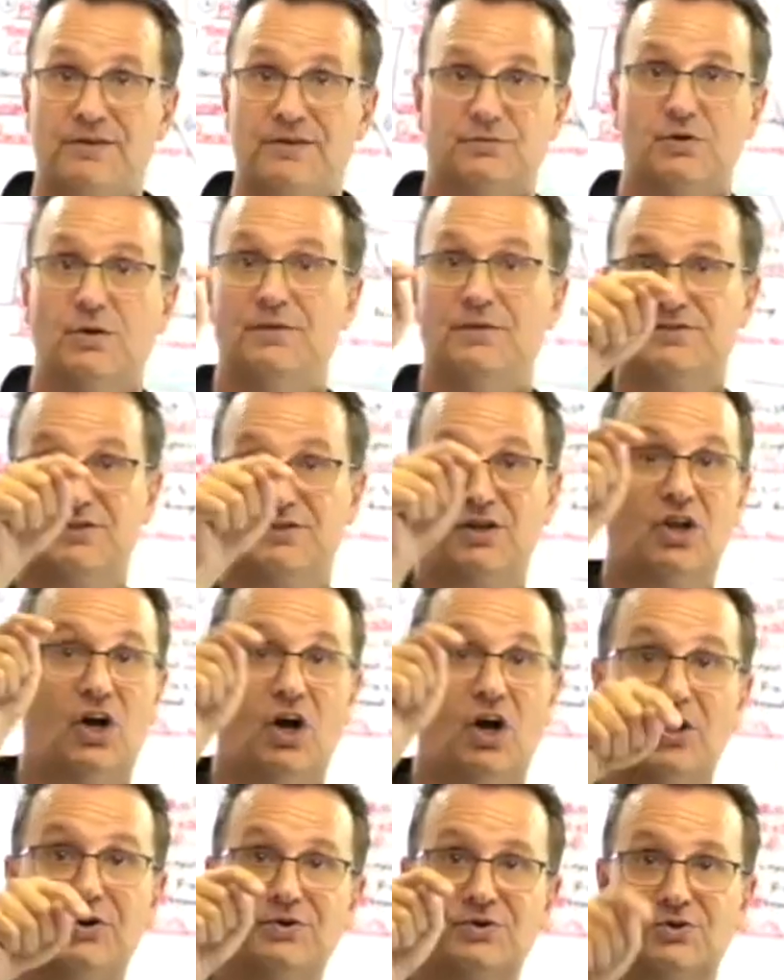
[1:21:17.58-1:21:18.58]
this room. There's still
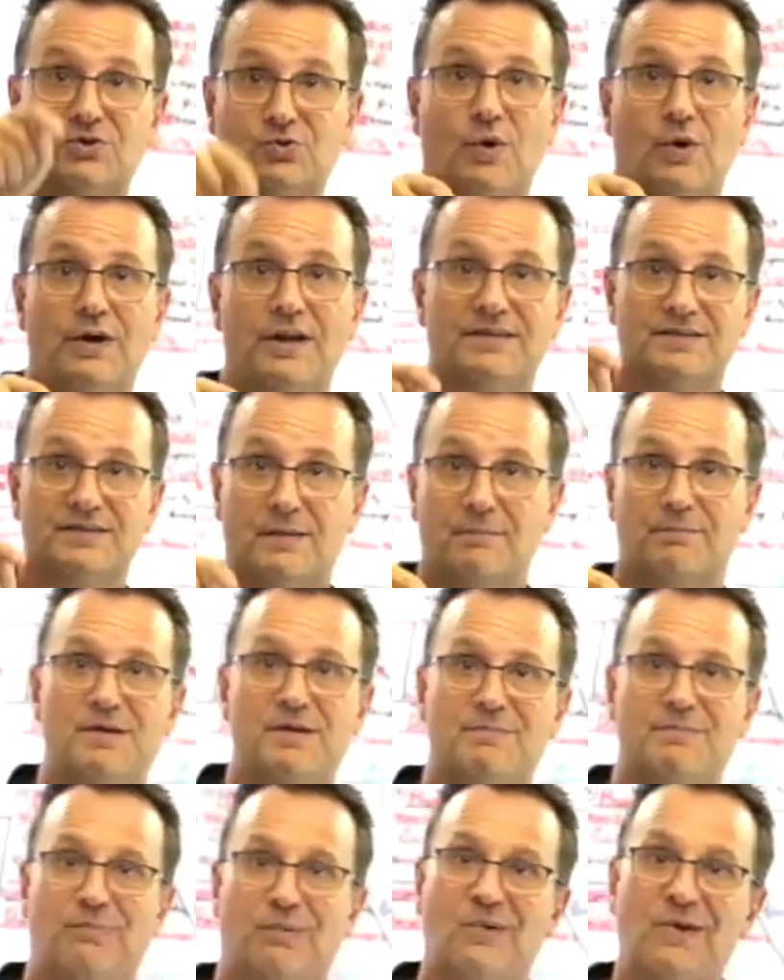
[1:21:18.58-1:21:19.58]
120 some
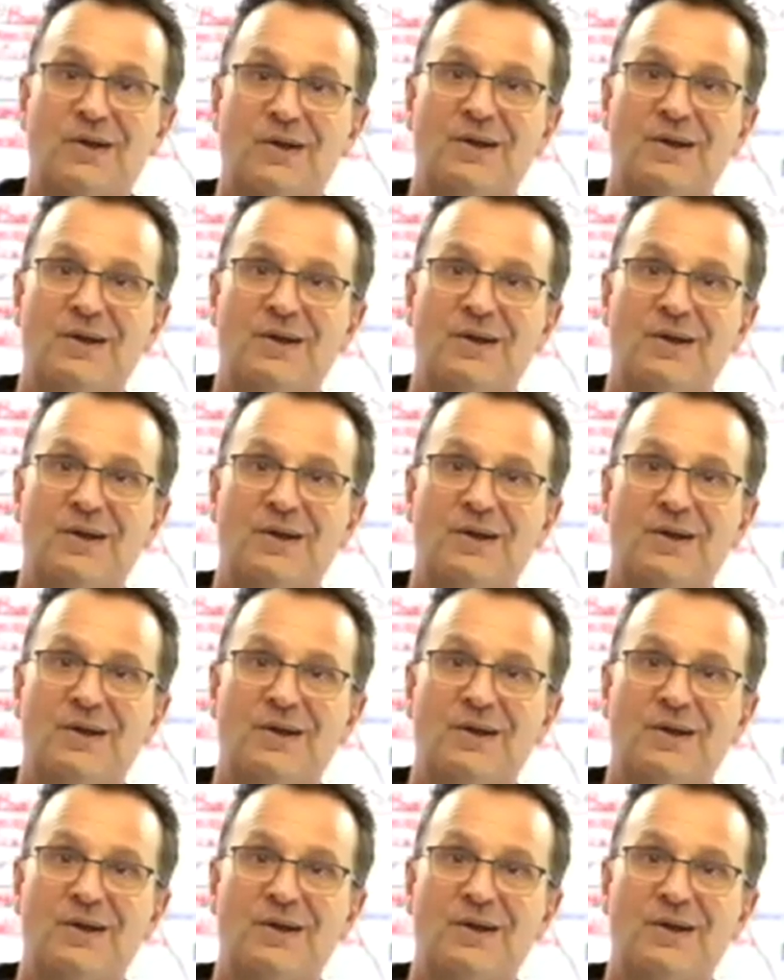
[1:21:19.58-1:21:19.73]
people